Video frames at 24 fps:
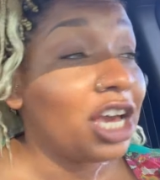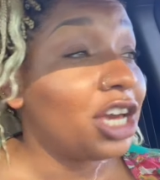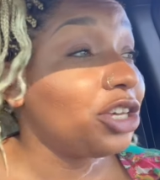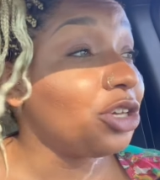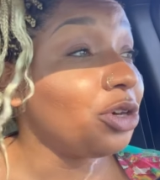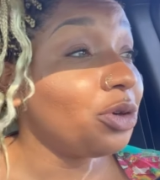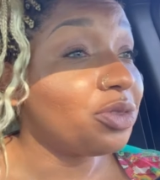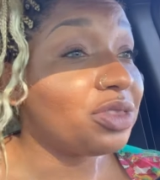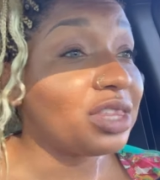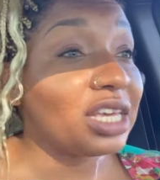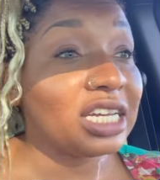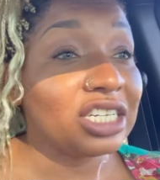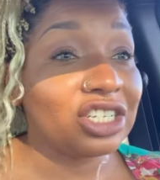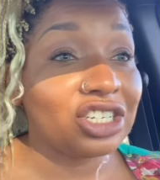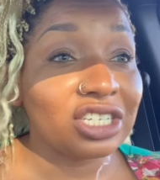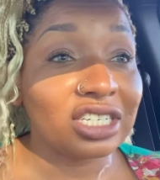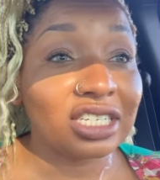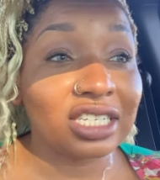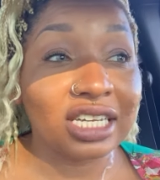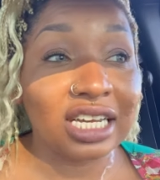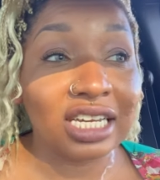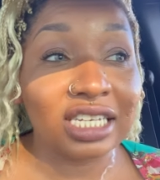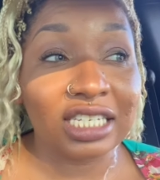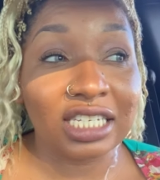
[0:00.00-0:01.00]
You think
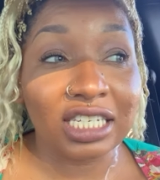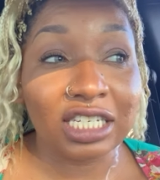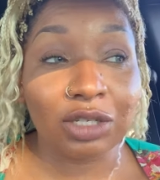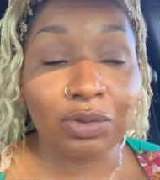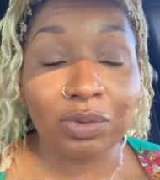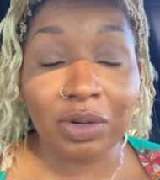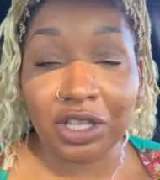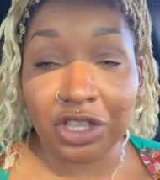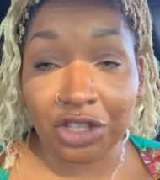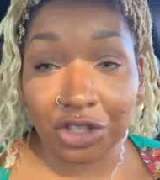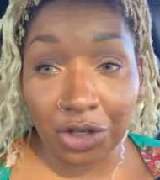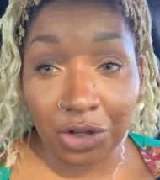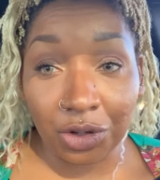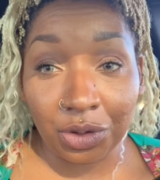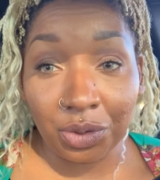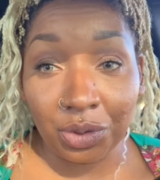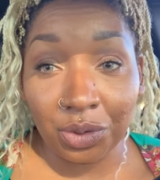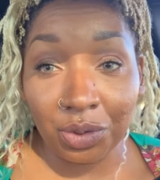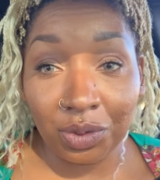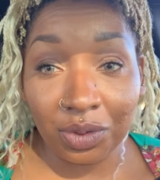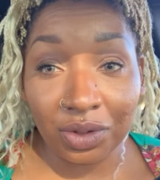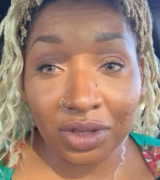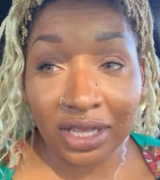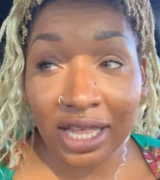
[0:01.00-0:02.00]
just because he's with
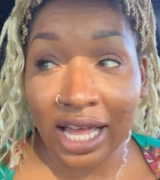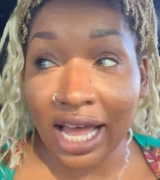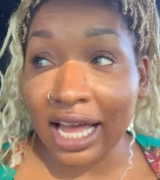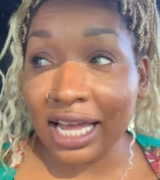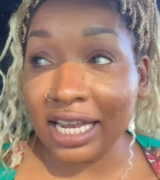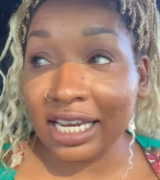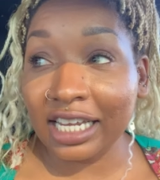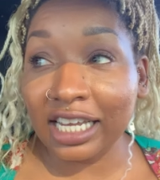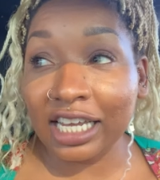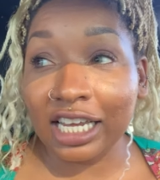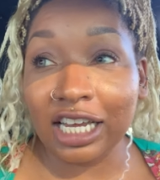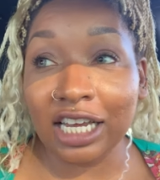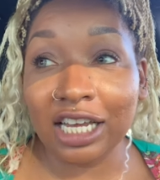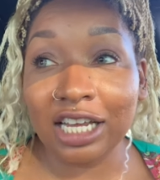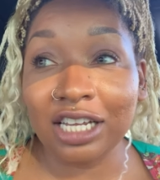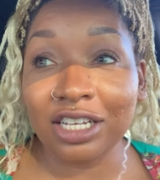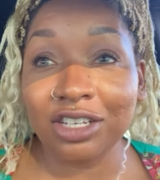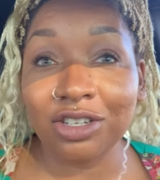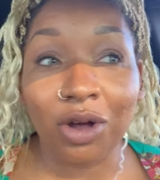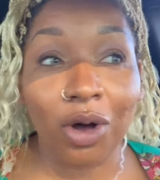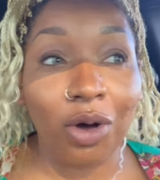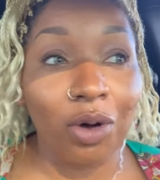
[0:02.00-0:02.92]
you that he